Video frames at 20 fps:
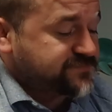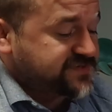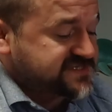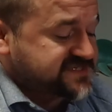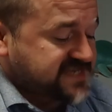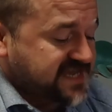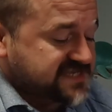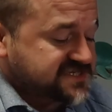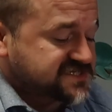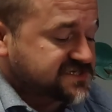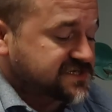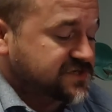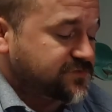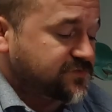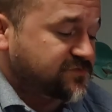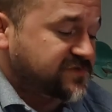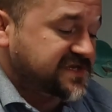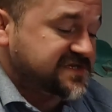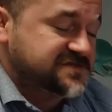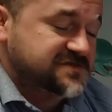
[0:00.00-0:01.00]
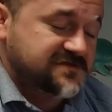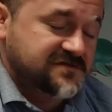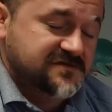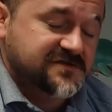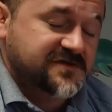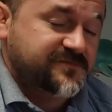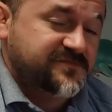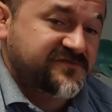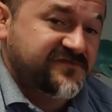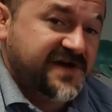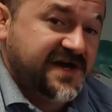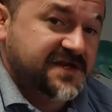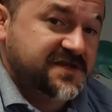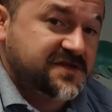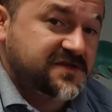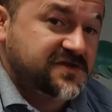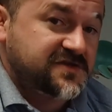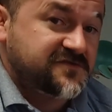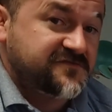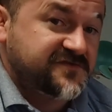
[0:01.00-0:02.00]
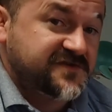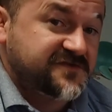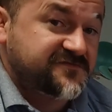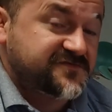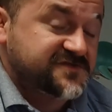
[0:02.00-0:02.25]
Potentially we need to look at providing UV